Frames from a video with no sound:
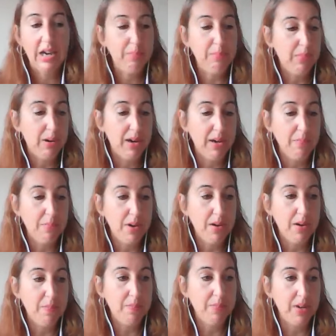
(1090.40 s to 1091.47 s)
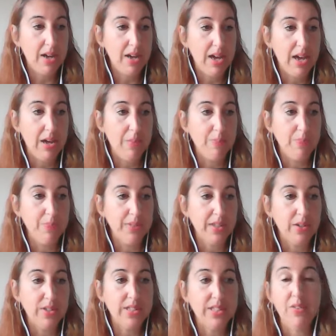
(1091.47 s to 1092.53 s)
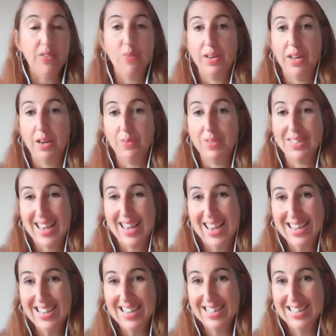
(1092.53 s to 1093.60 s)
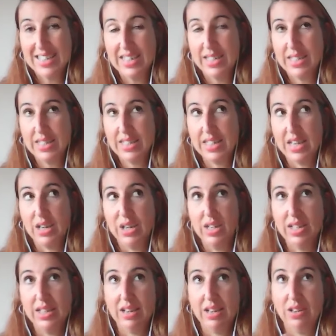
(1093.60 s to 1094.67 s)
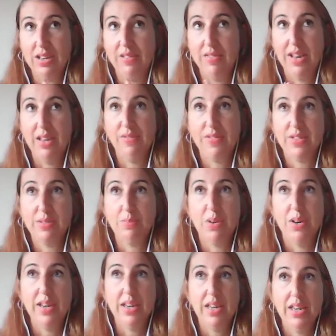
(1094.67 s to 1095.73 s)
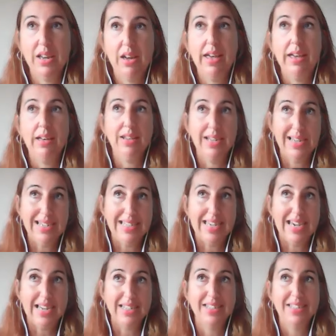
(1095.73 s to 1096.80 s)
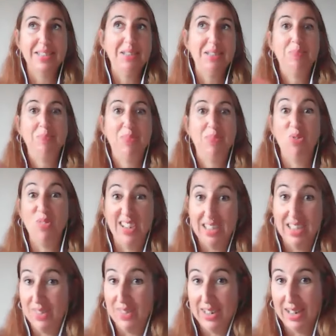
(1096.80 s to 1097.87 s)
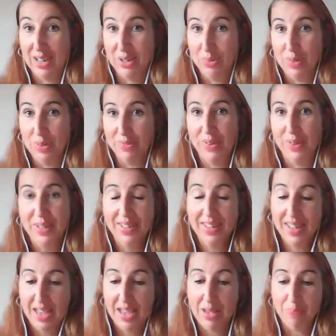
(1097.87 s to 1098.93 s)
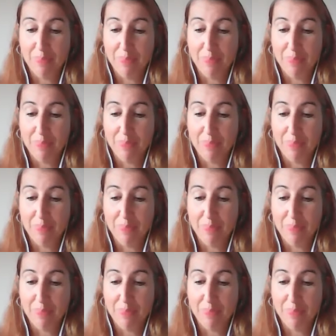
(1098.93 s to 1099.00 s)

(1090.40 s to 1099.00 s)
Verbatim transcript: My mum um, killed herself when I was eight. So mm. that kind of left my elderly dad not really having a clue with um